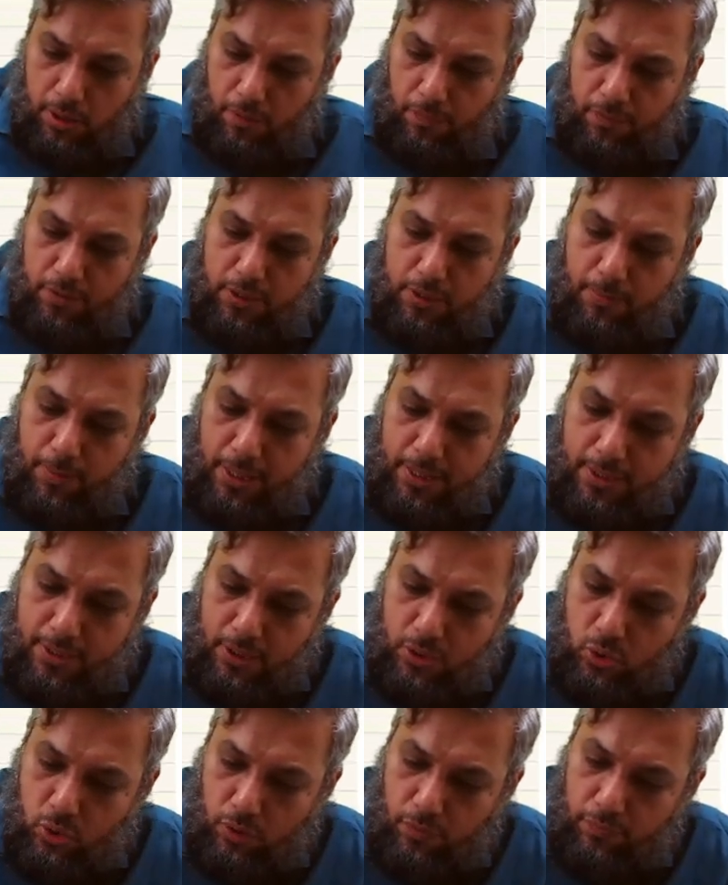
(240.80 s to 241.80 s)
If it's a
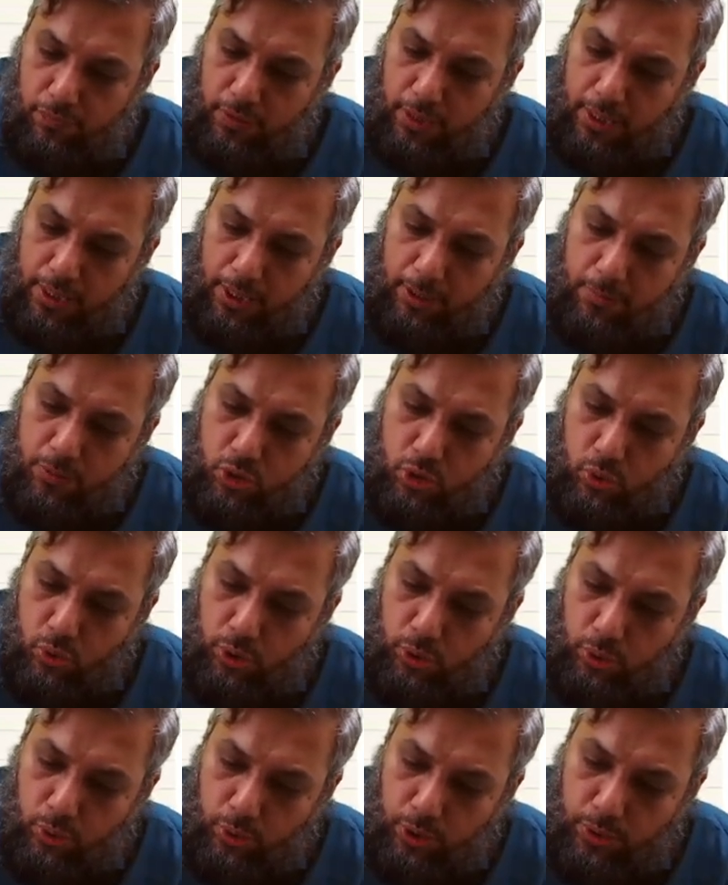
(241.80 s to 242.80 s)
bisexual flower, let me show
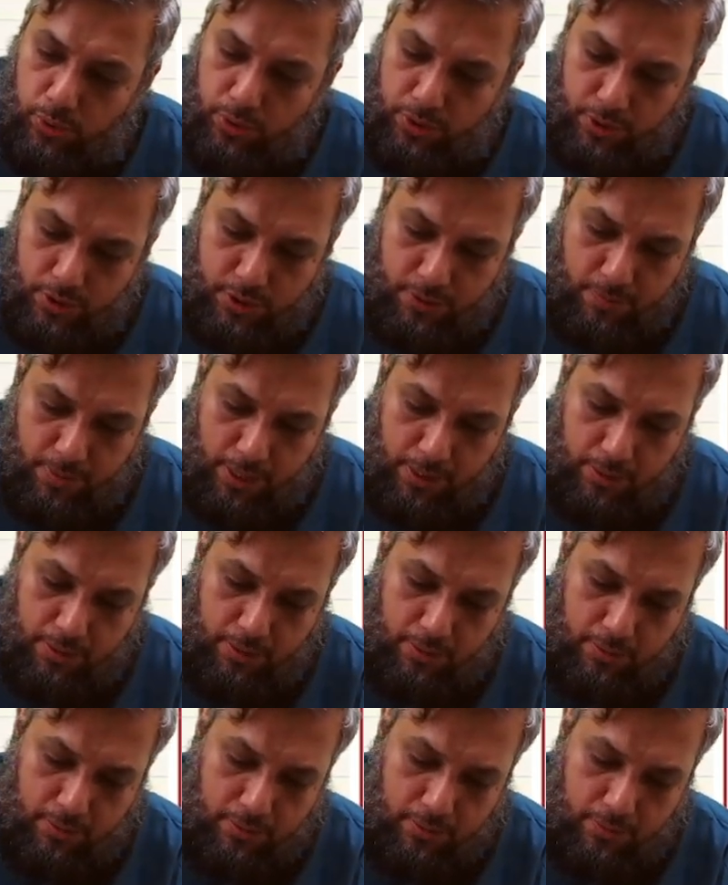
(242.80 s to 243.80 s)
you to it in this manner.
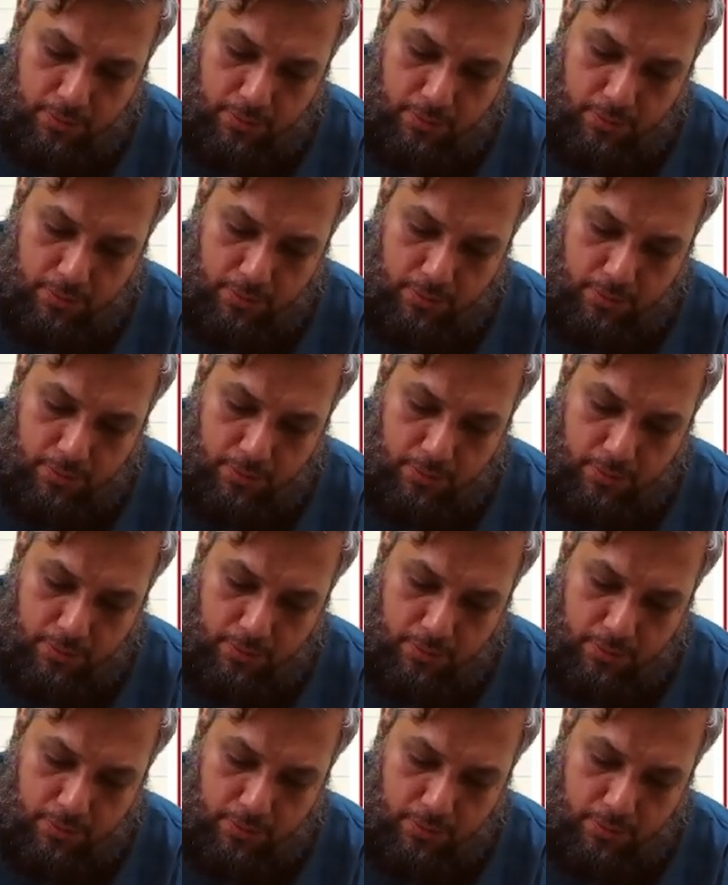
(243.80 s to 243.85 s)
